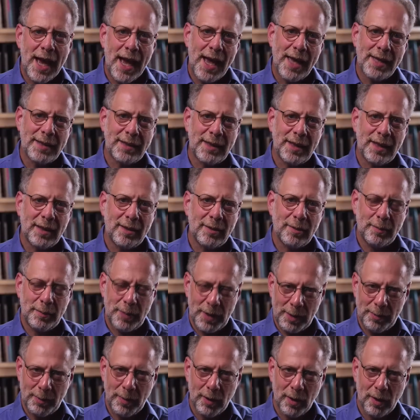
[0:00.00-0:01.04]
asking
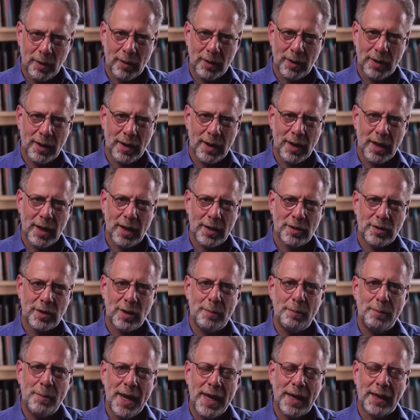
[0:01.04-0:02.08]
people
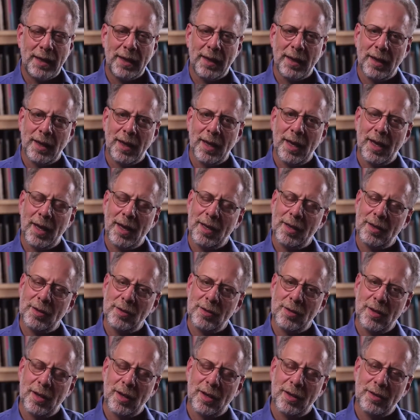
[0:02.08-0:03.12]
to make
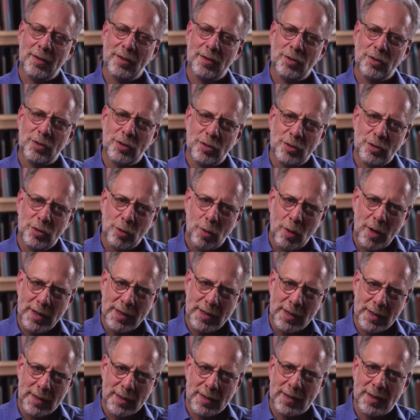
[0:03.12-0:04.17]

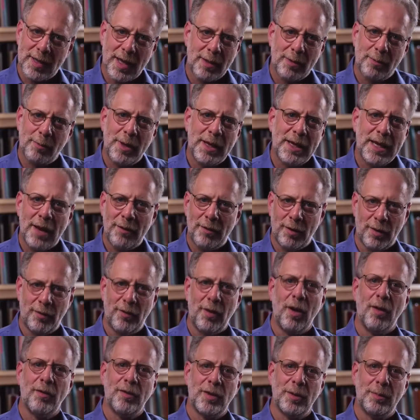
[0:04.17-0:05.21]
choices that we never
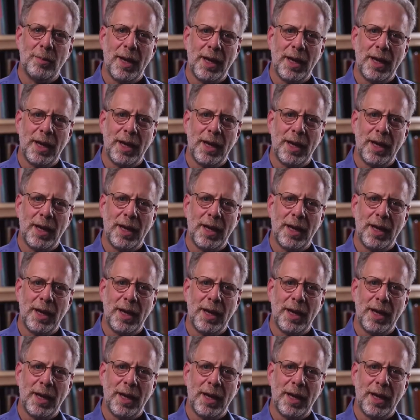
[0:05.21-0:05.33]
evolved to